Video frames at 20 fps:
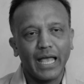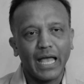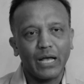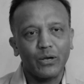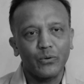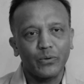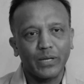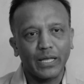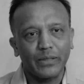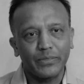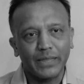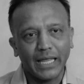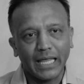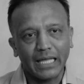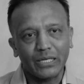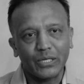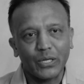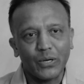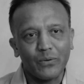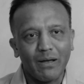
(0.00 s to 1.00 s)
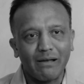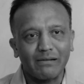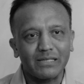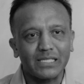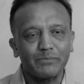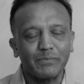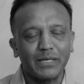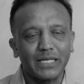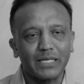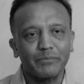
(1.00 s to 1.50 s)
who can then go out
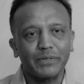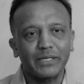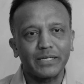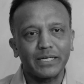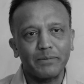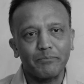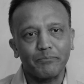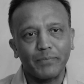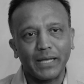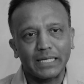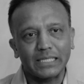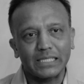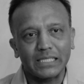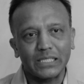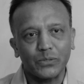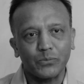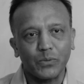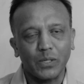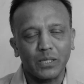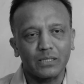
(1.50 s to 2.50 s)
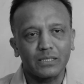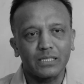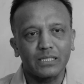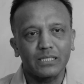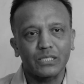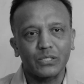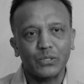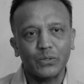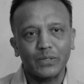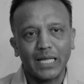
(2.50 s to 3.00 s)
and make a bigger impact in the world
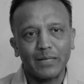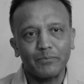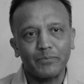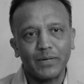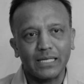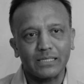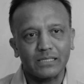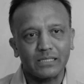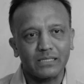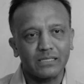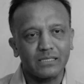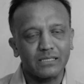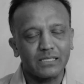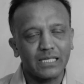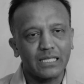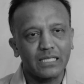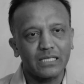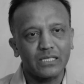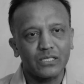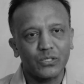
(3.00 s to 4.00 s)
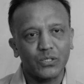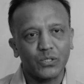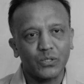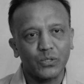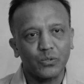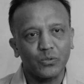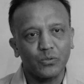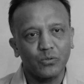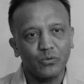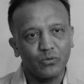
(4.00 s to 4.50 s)
through their presence and
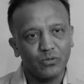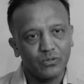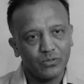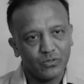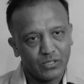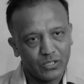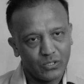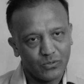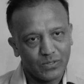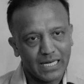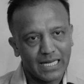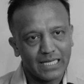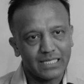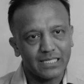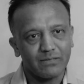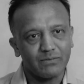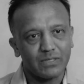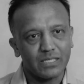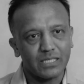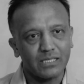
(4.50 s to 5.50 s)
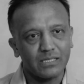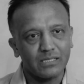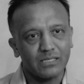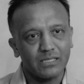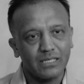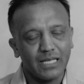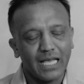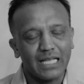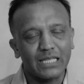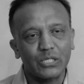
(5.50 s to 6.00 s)
through their activities
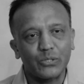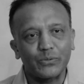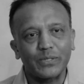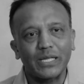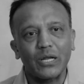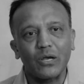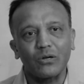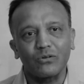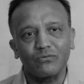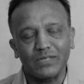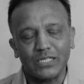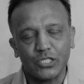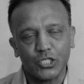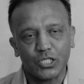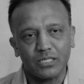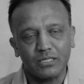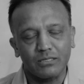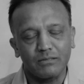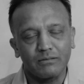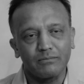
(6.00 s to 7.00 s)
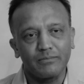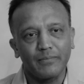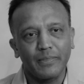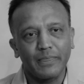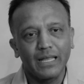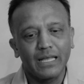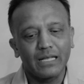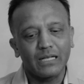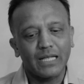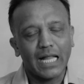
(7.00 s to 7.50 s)
and through their own vision,
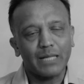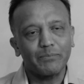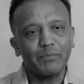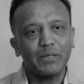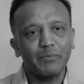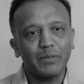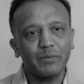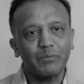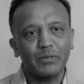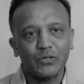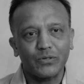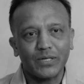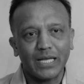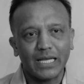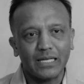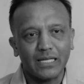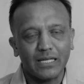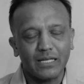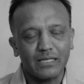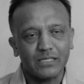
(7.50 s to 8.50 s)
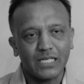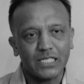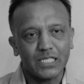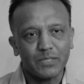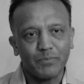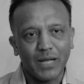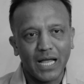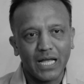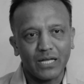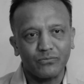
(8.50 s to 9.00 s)
helping people create such a
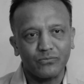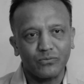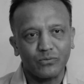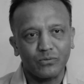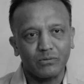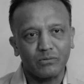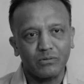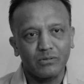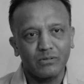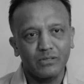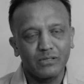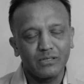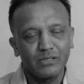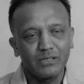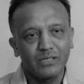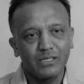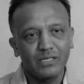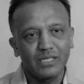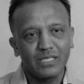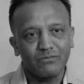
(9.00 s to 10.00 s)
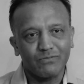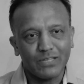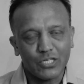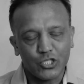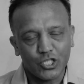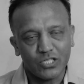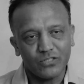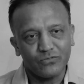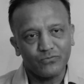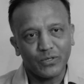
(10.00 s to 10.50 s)
powerful
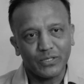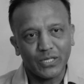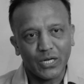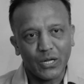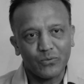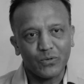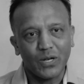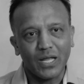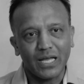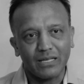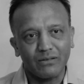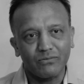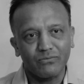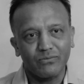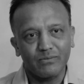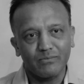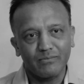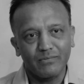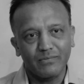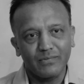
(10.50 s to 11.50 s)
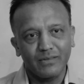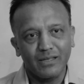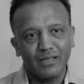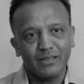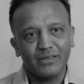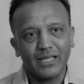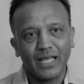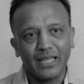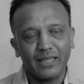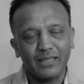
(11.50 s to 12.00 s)
vision for their own life
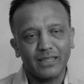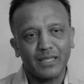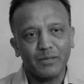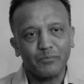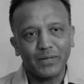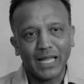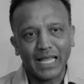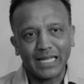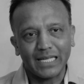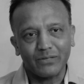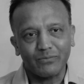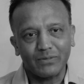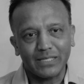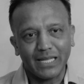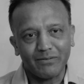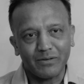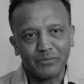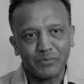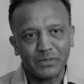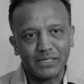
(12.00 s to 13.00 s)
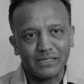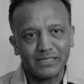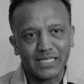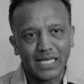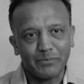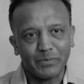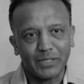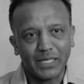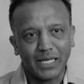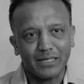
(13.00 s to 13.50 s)
that the planet will never be the
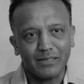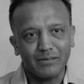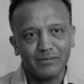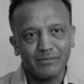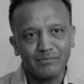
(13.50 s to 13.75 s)
same again.